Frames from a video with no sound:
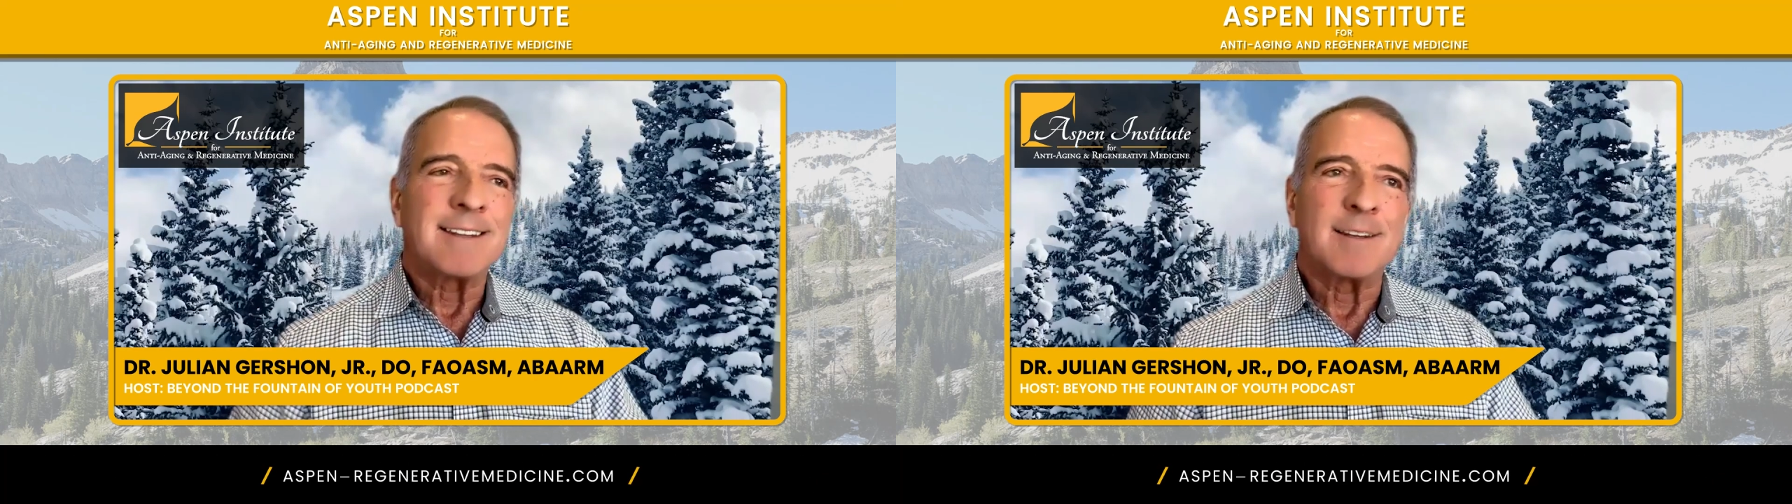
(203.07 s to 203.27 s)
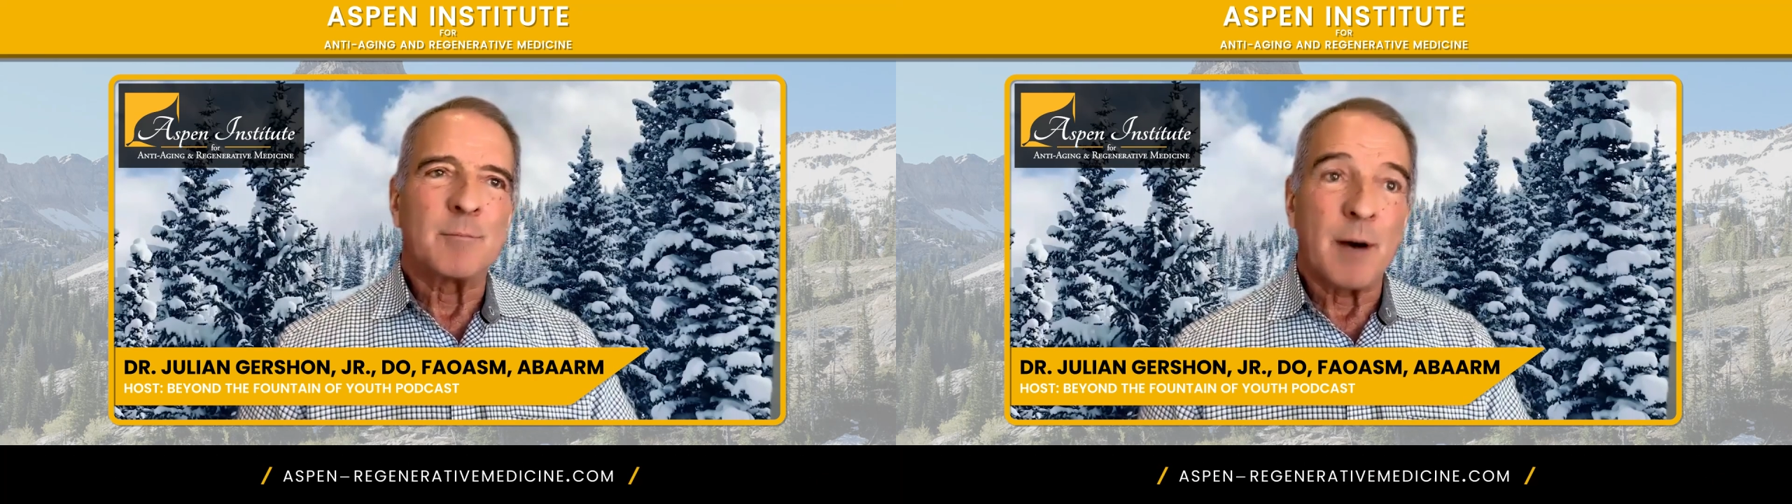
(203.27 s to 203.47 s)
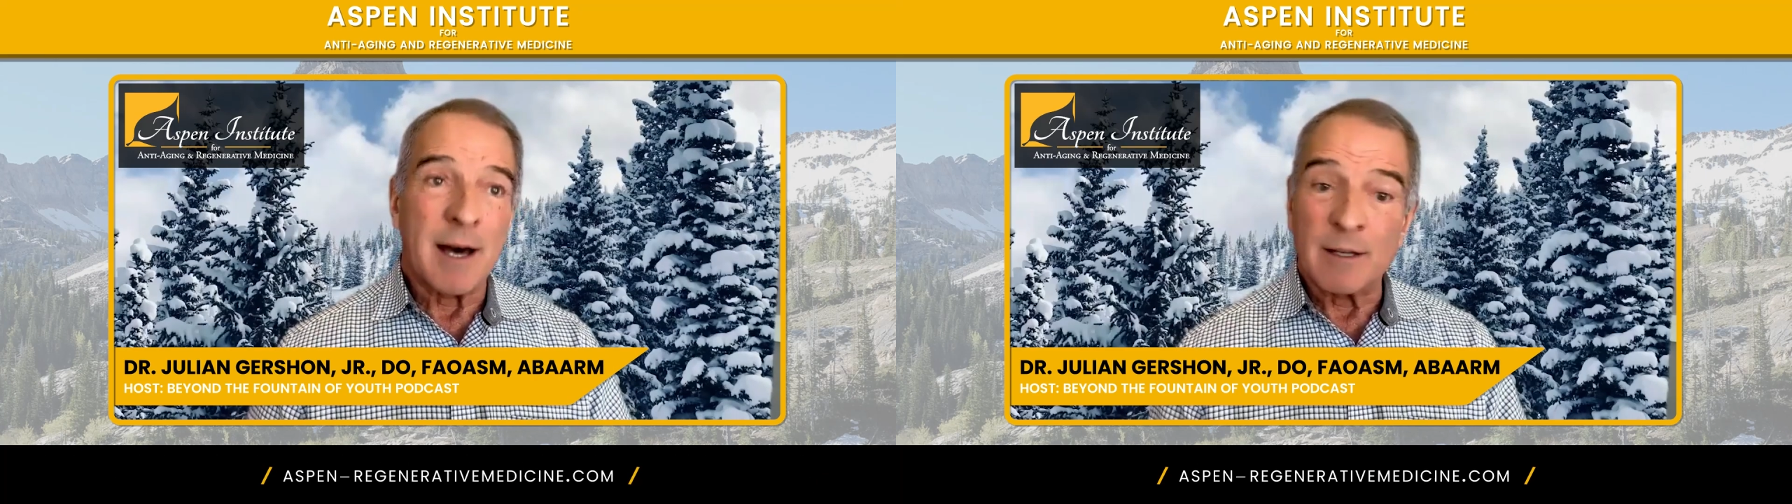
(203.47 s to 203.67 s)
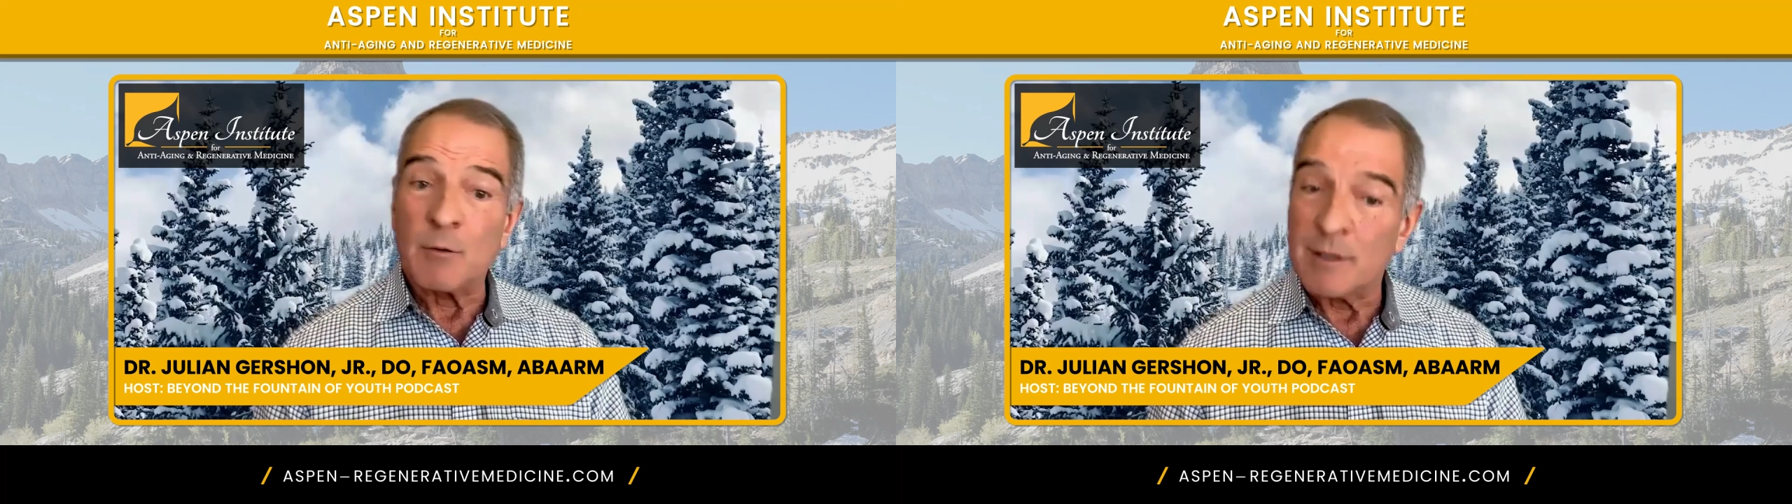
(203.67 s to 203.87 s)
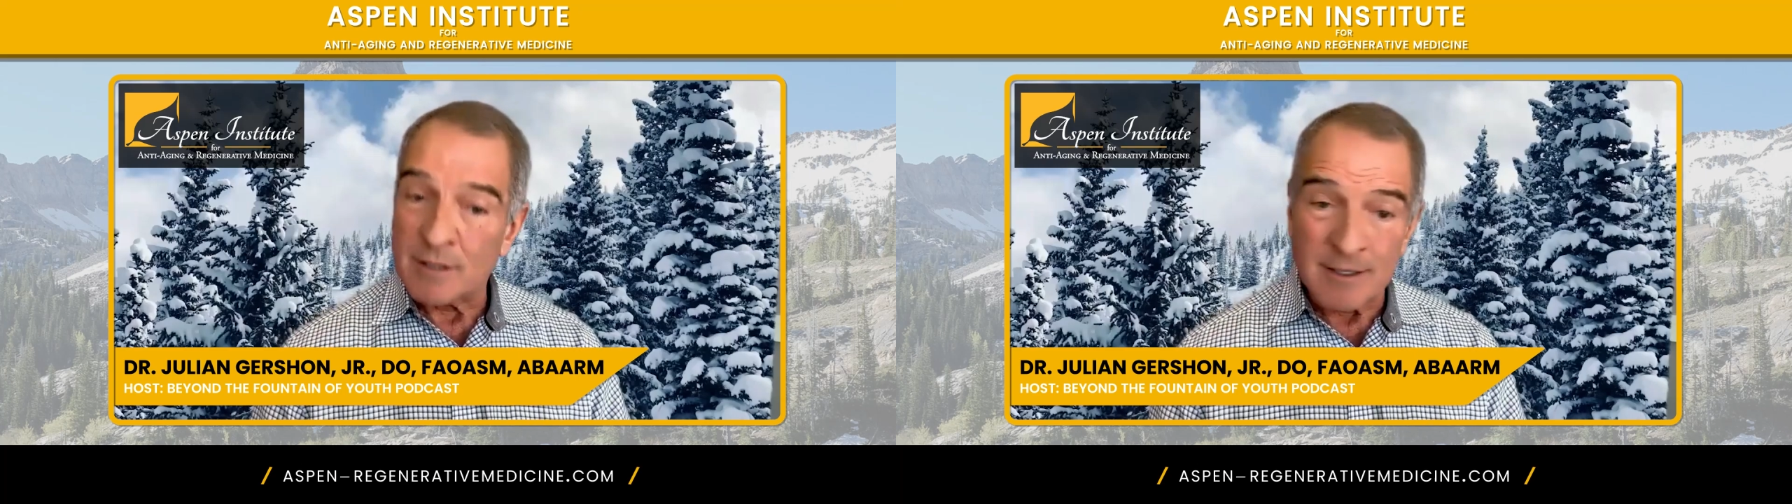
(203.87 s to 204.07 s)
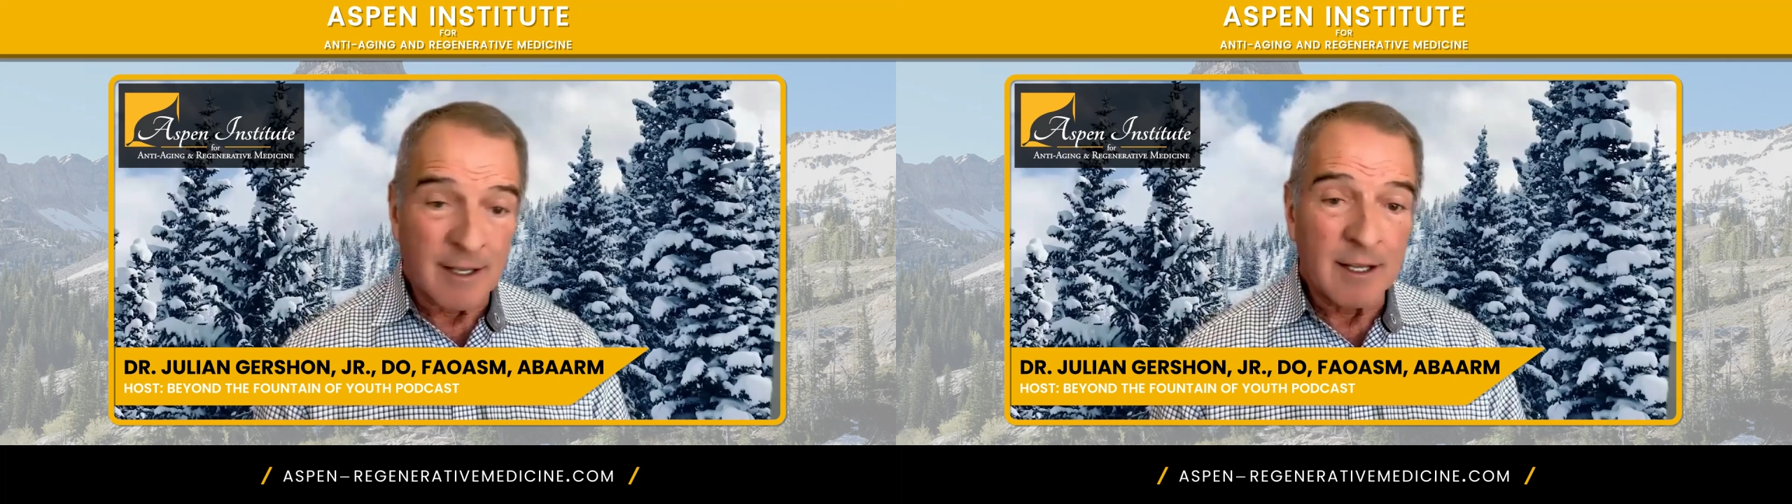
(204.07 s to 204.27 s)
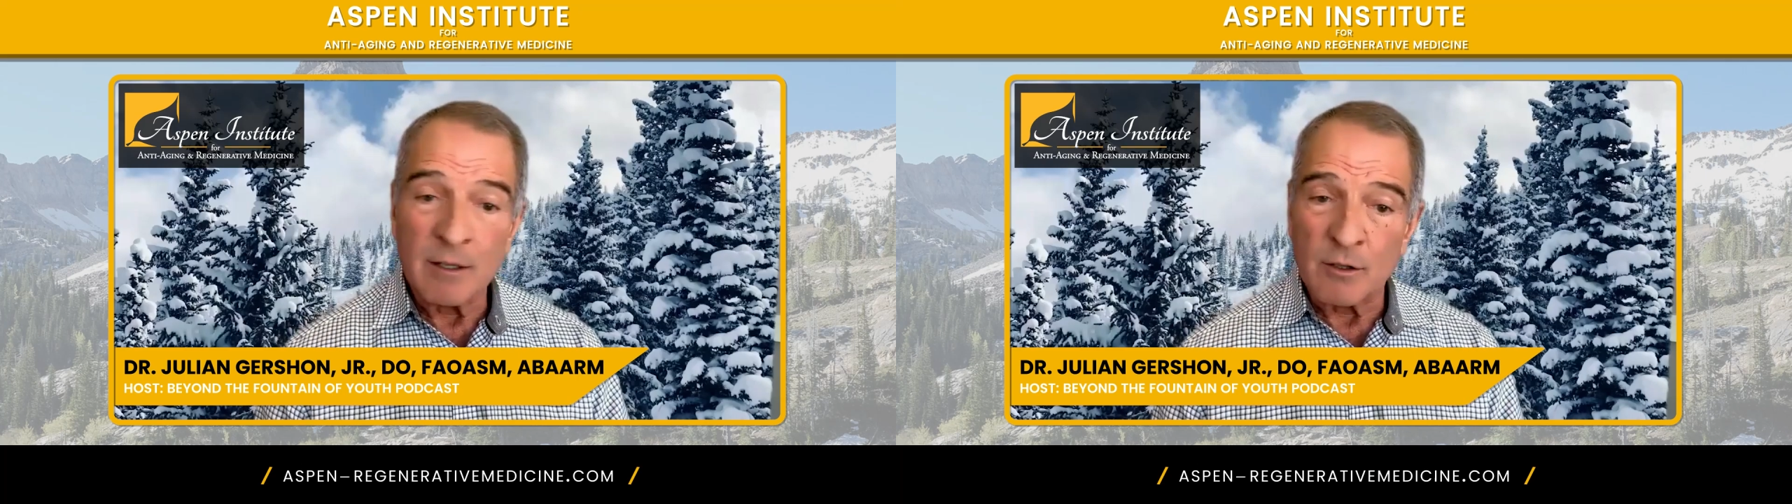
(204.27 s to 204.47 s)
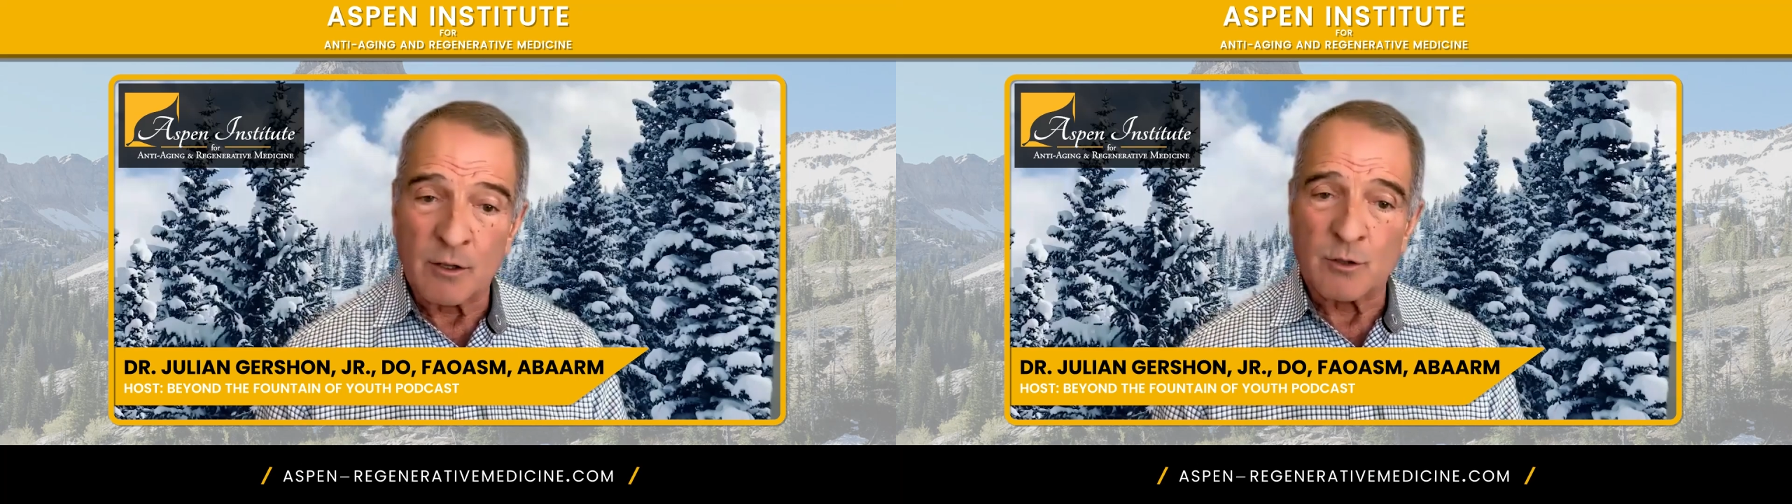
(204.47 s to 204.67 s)
the body wants to
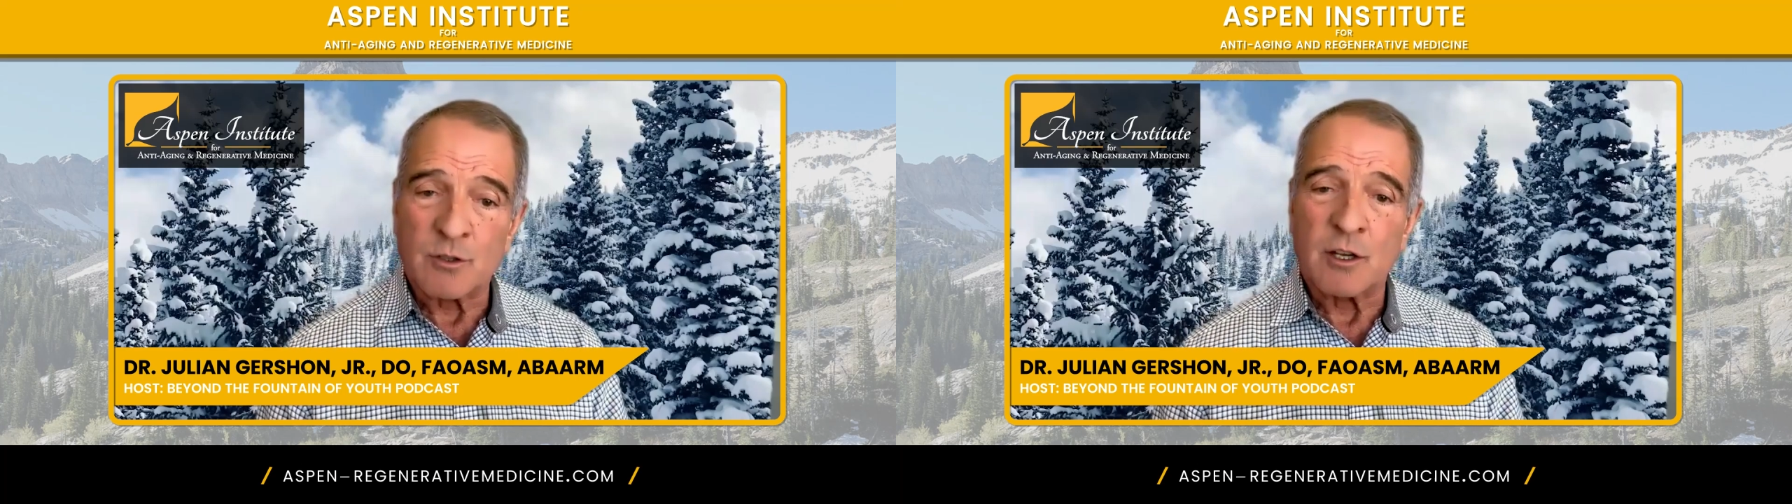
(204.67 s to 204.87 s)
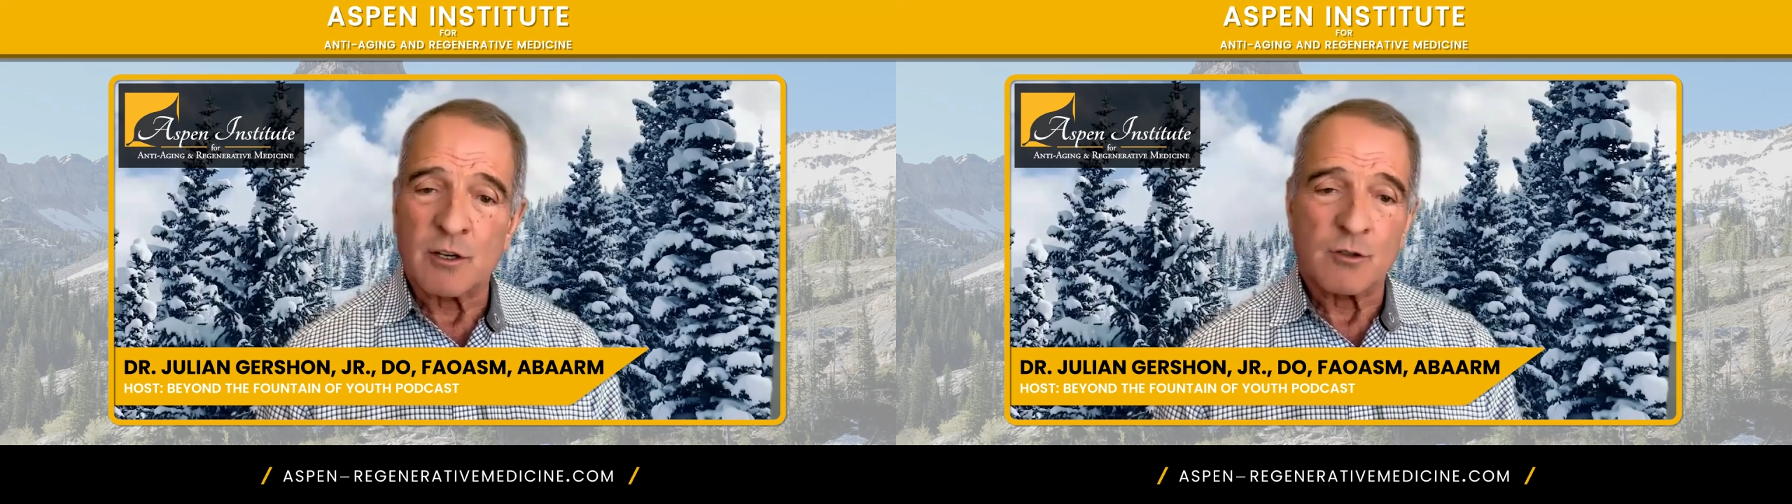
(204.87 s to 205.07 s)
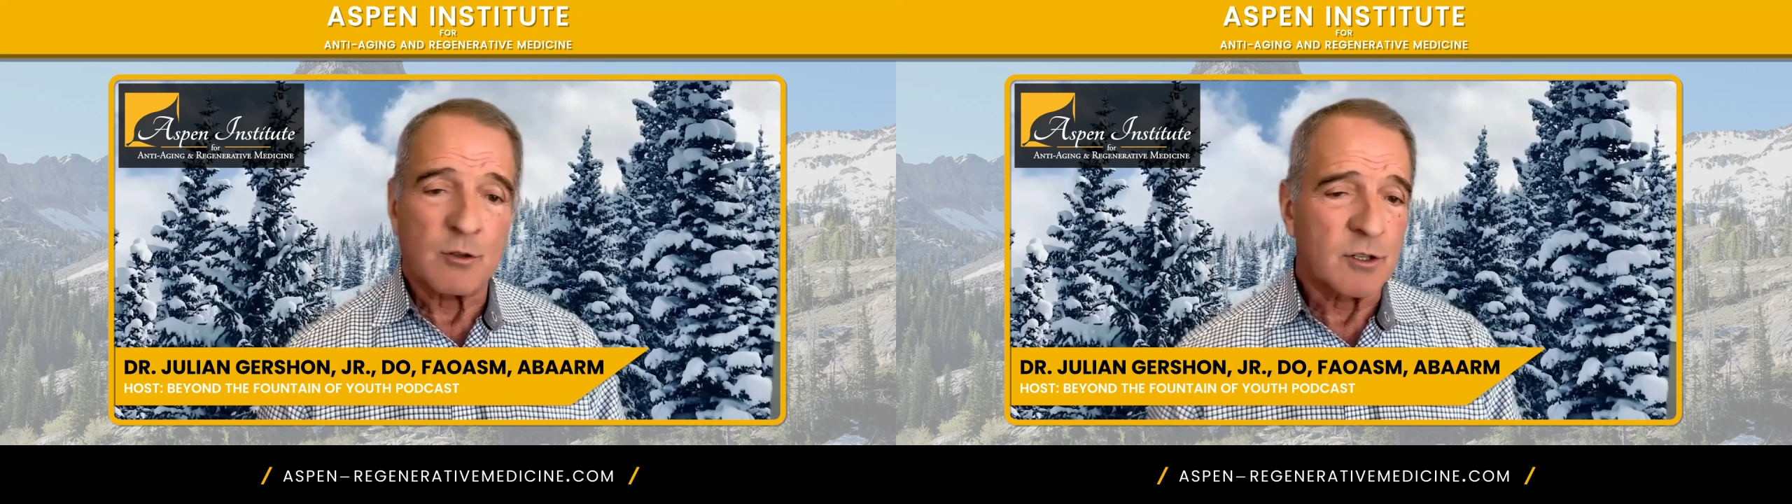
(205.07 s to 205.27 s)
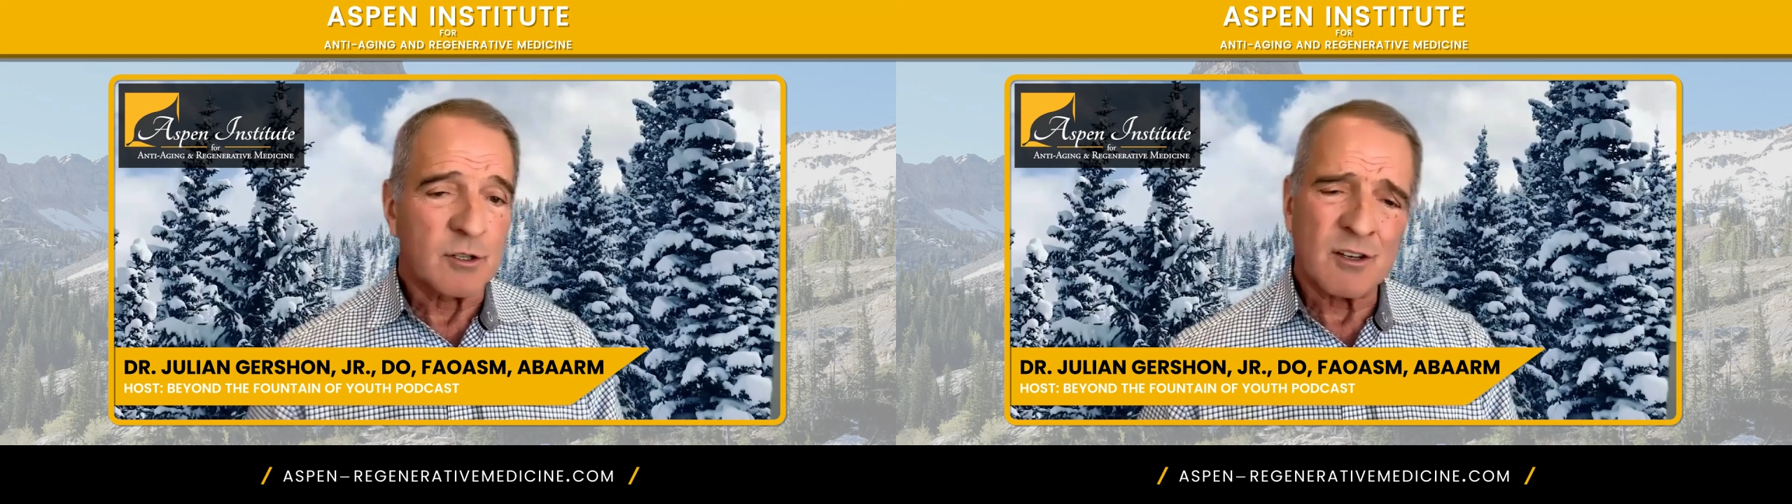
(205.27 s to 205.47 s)
heal those tissues.